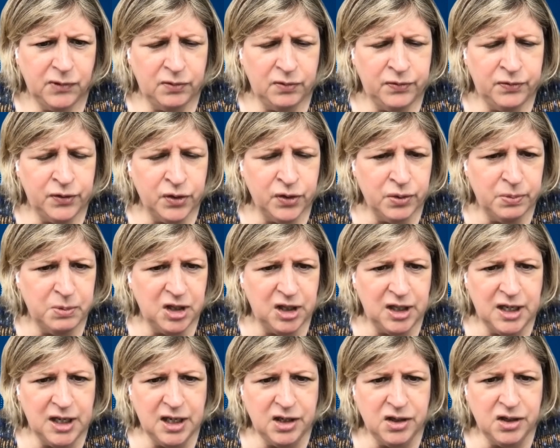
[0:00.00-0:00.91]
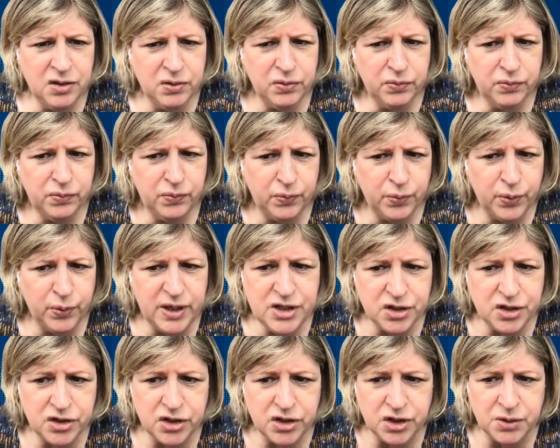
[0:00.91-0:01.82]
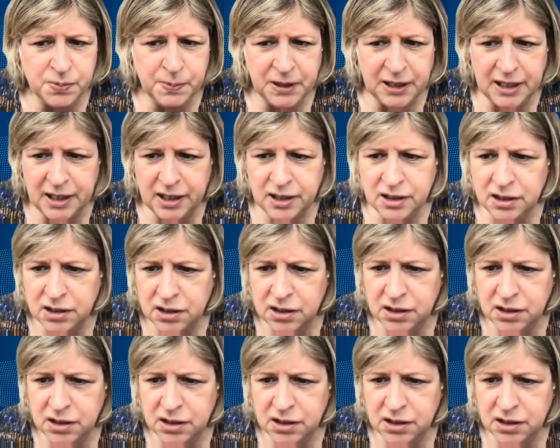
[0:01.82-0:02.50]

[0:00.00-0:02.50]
formulate your research plan.